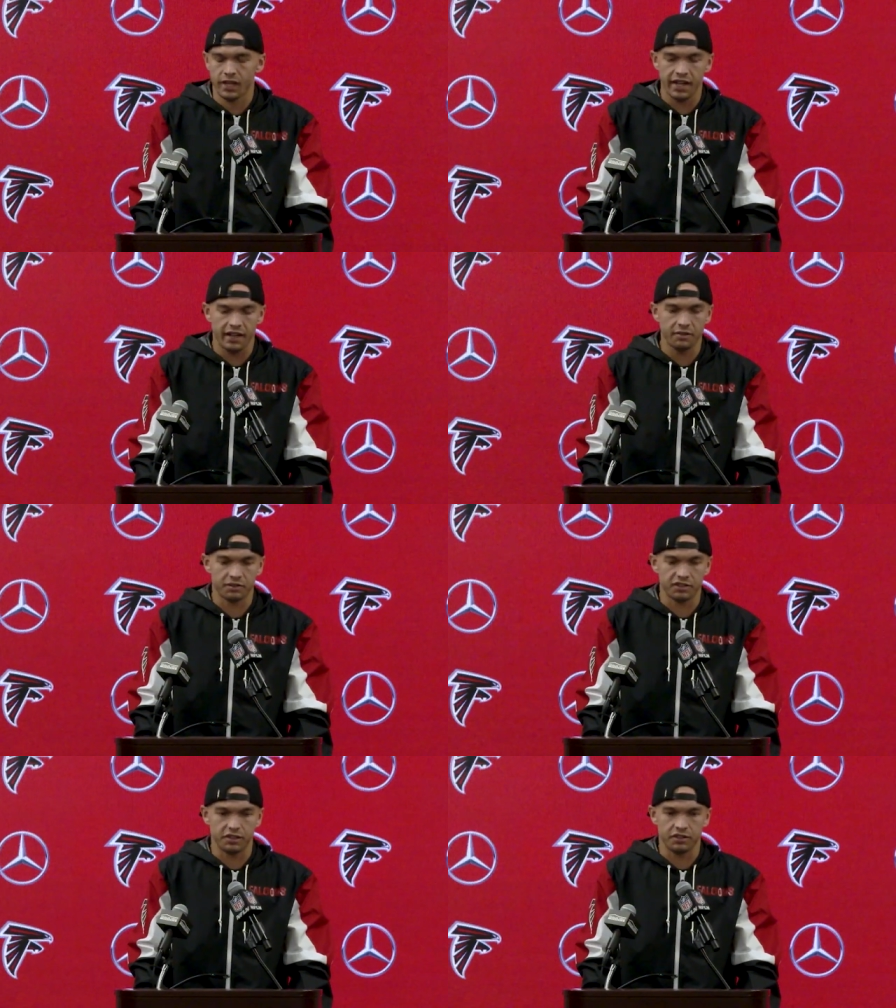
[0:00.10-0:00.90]
Yeah,
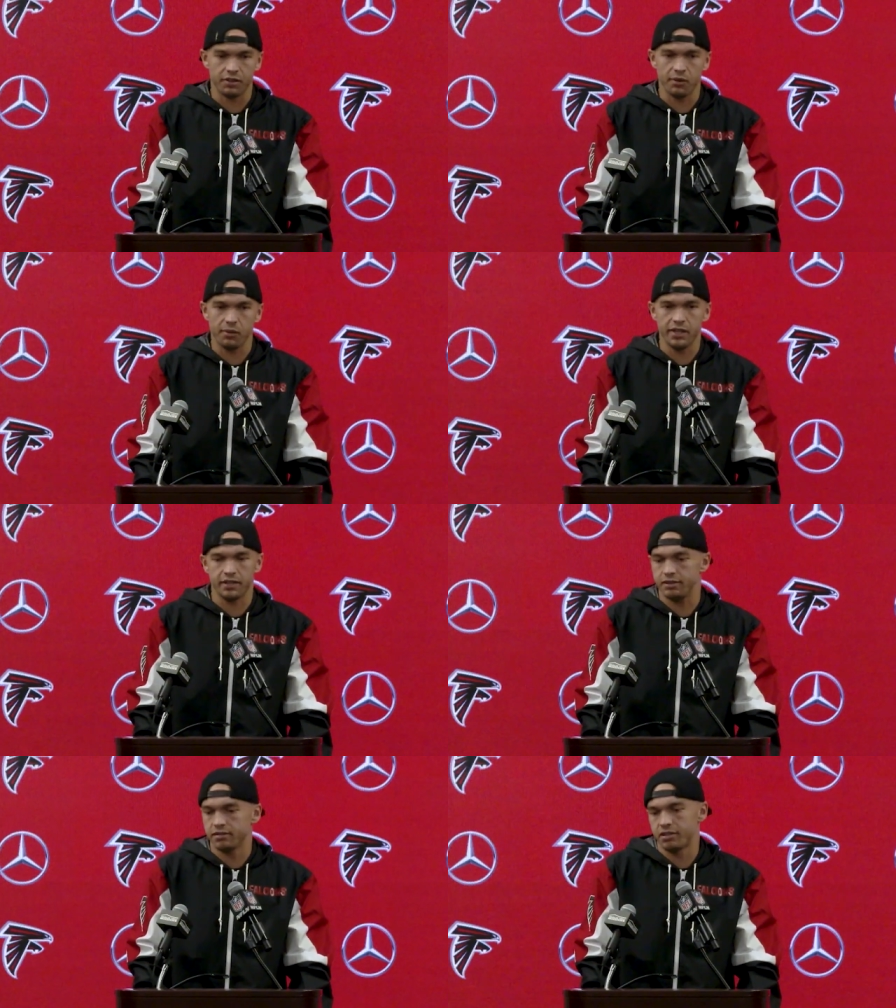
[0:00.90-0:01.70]
this was, you know, a
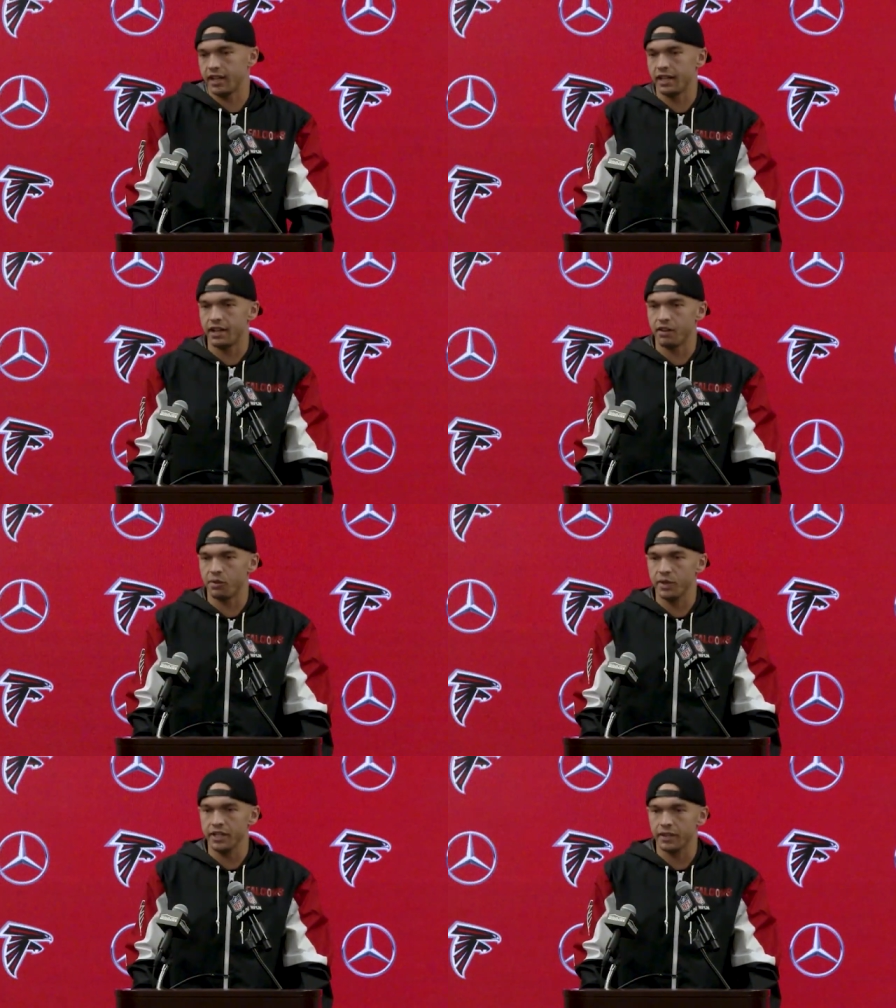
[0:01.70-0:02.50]
week just like any
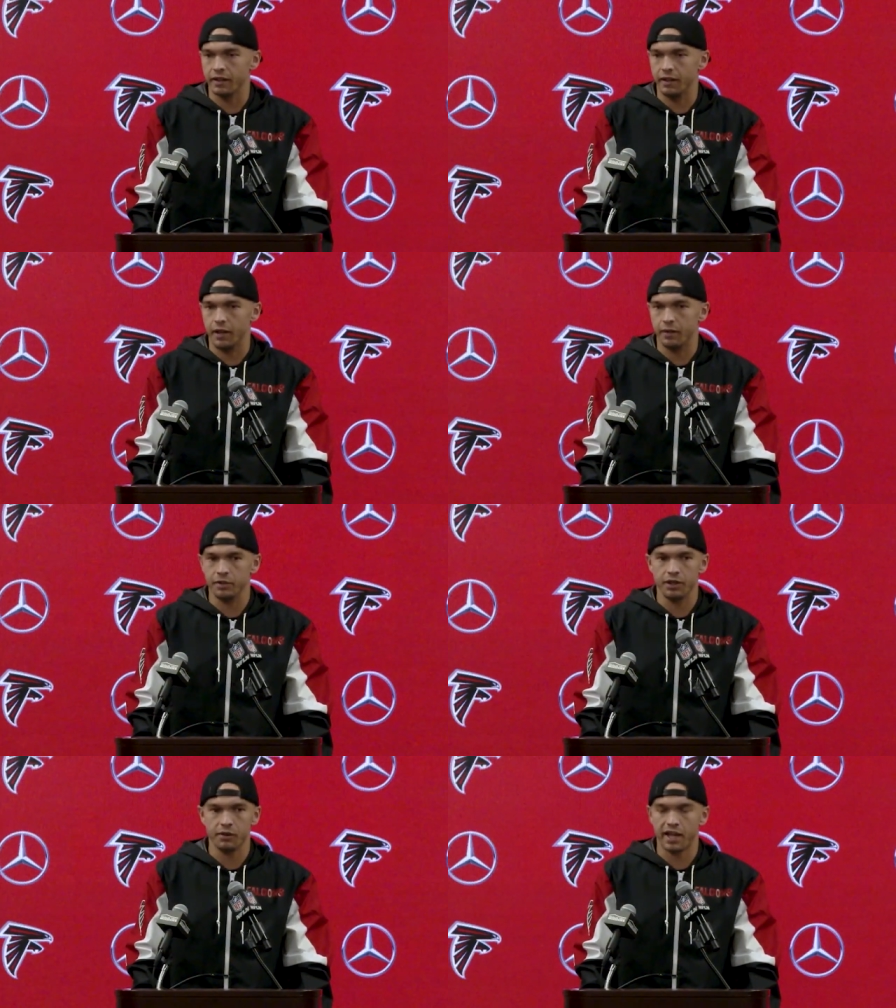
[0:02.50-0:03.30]
other week.
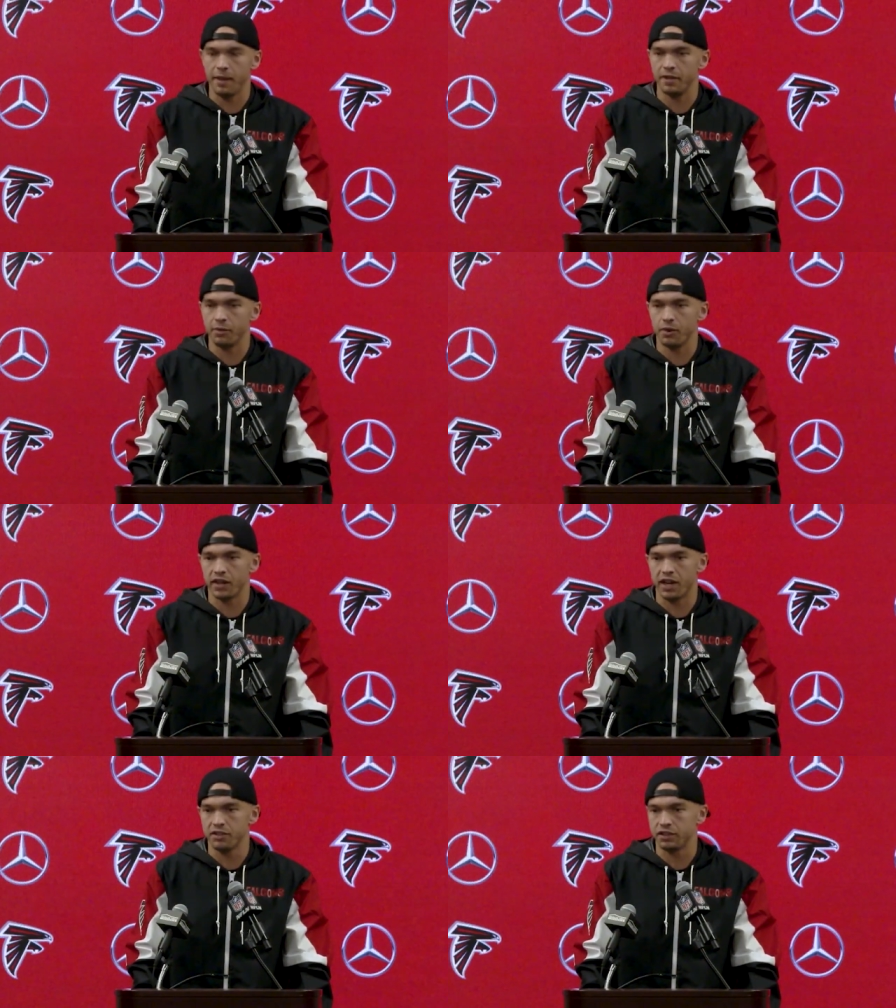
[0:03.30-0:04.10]
You know, came into
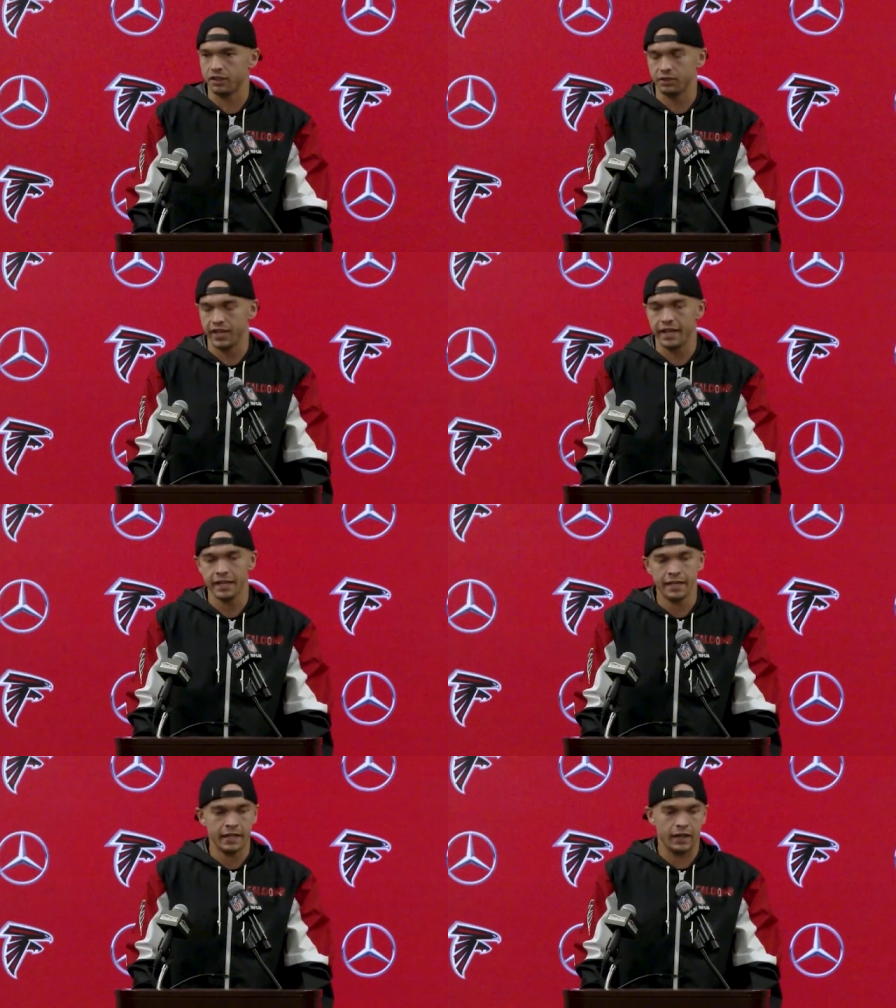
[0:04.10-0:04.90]
work every single day,
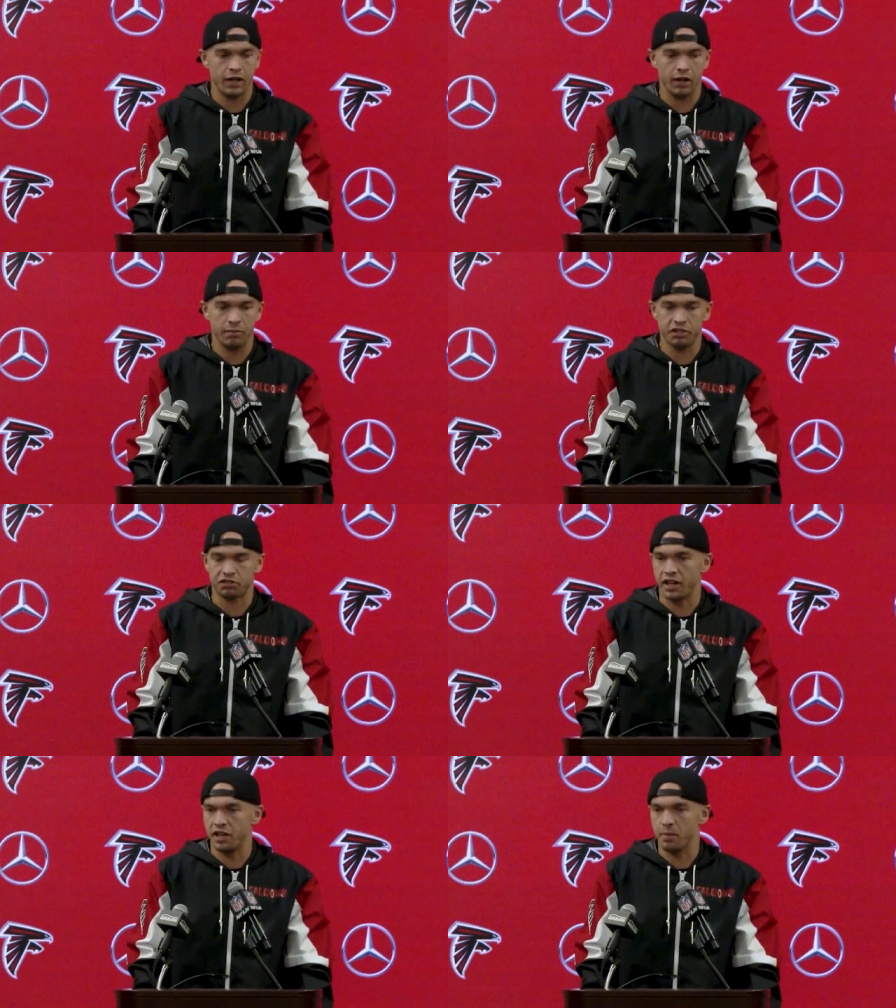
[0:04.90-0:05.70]
just
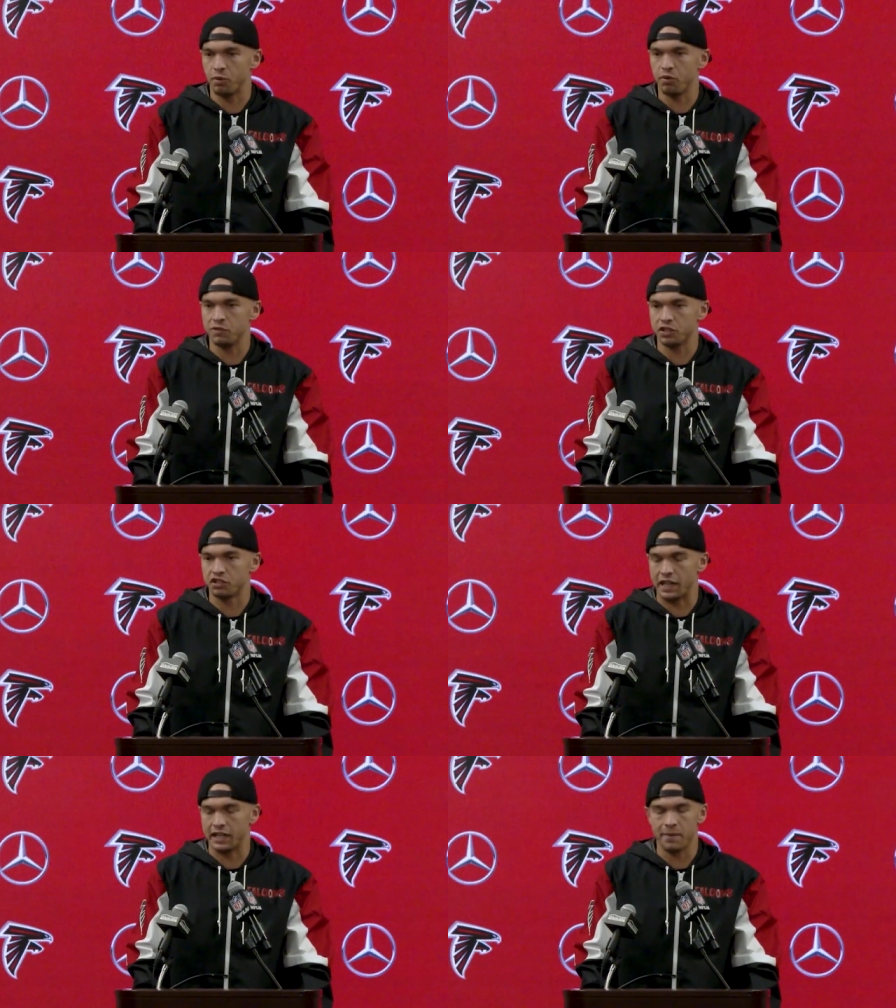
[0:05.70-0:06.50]
trying to improve, just
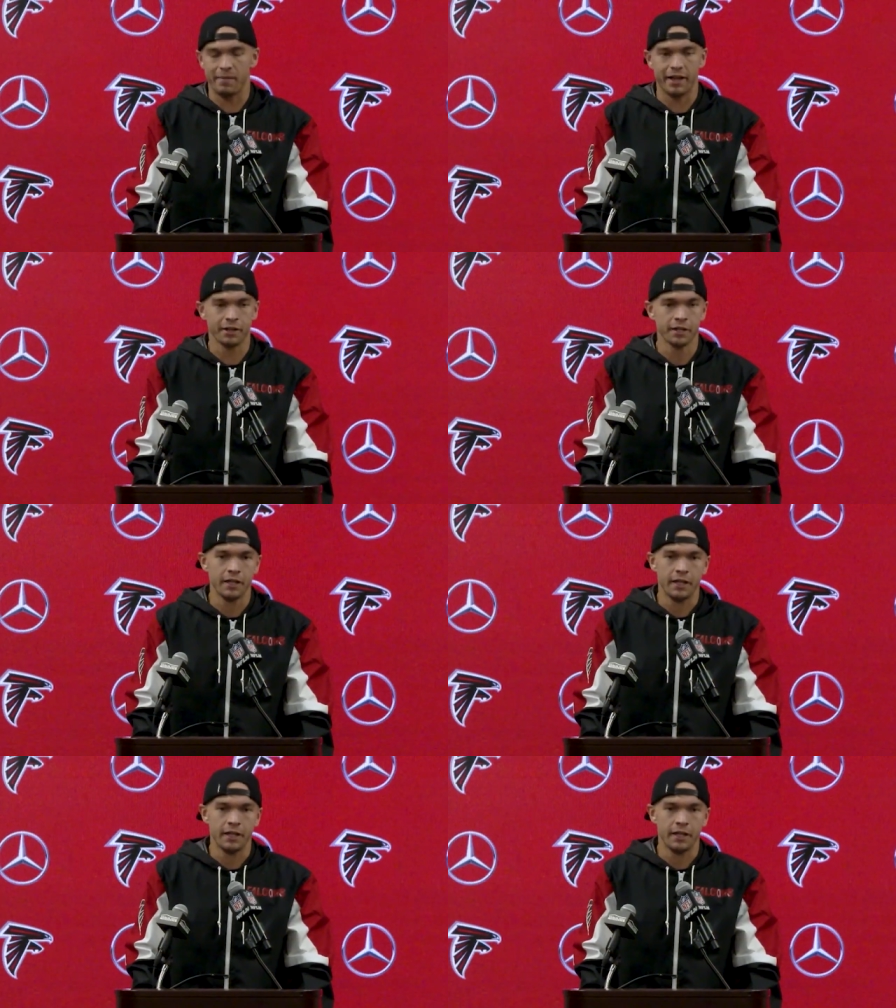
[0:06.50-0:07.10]
trying to get better.